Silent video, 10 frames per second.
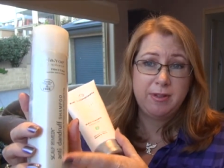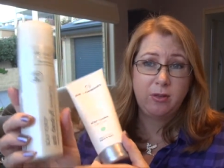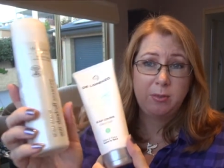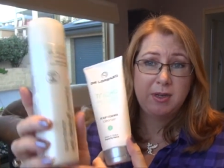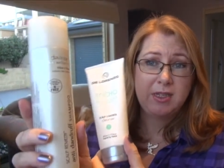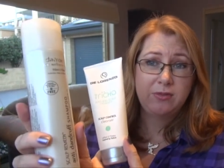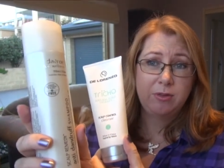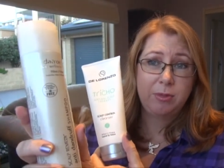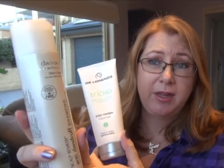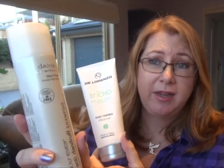So if I'm at a
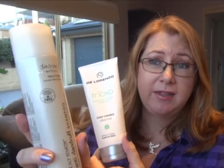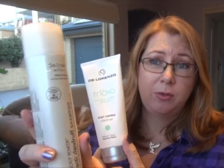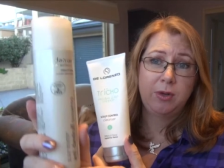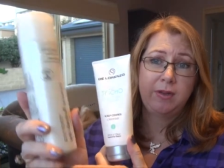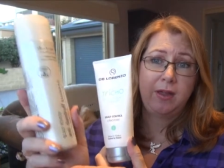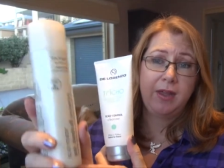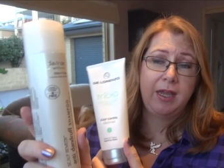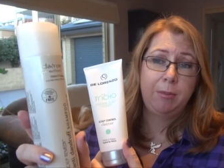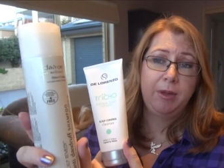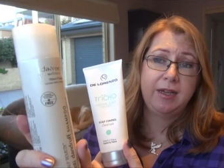different place, like one of the other
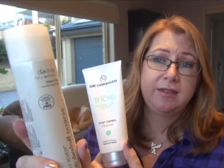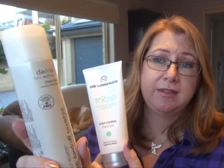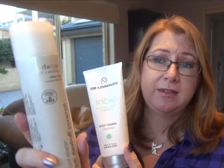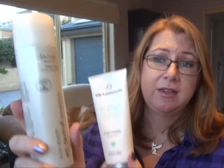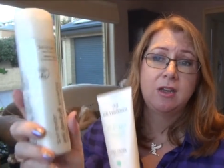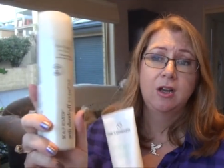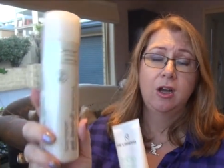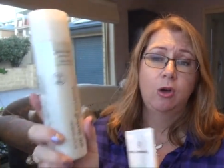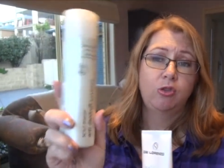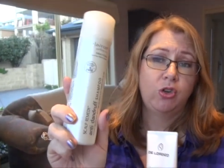hair places,
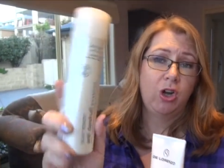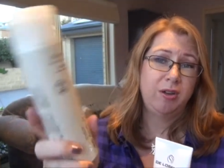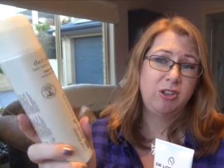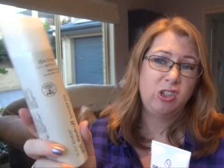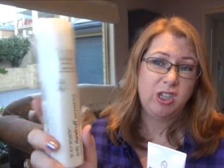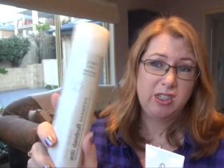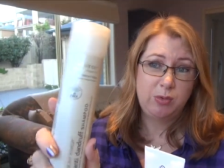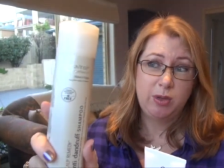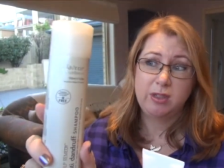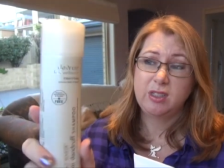I'll try and usually get
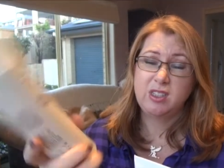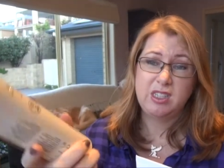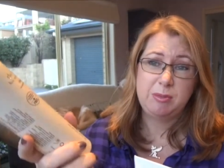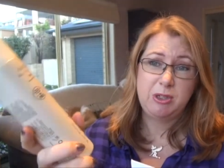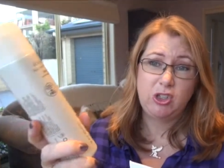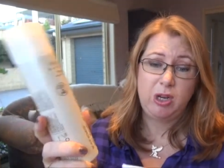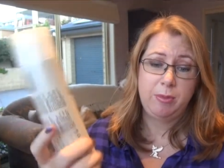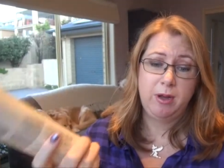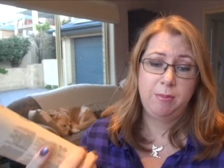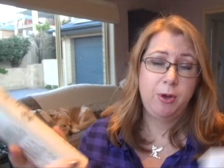this one because it's just a bit cheaper.